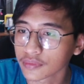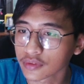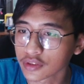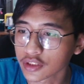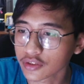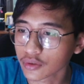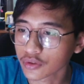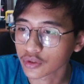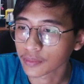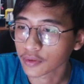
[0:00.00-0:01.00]
Just go
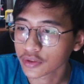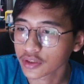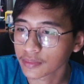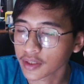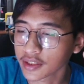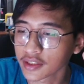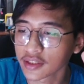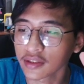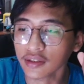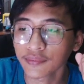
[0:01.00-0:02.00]
to the bottom right
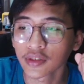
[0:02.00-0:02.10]
here,